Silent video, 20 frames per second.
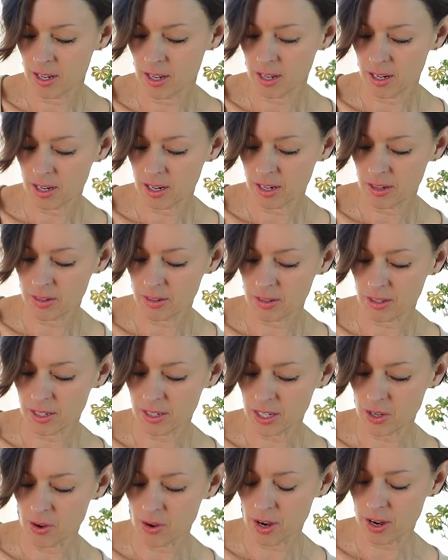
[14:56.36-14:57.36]

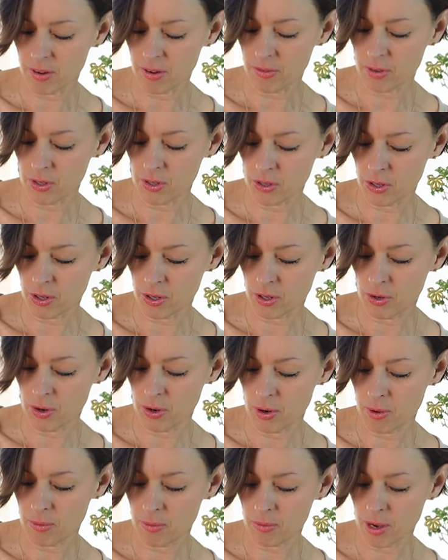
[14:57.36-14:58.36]
you have your
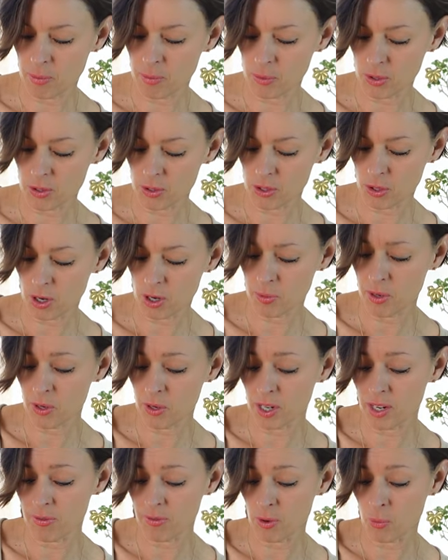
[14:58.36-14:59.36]
maple syrup. You
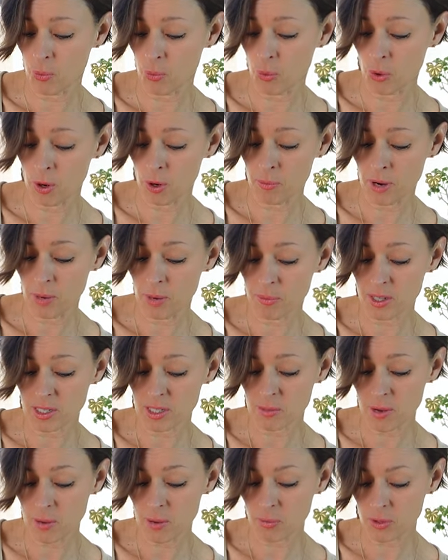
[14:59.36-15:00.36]
could even warm up
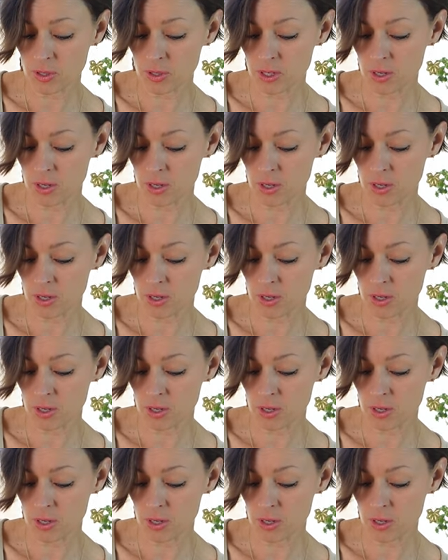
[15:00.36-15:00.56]
this maple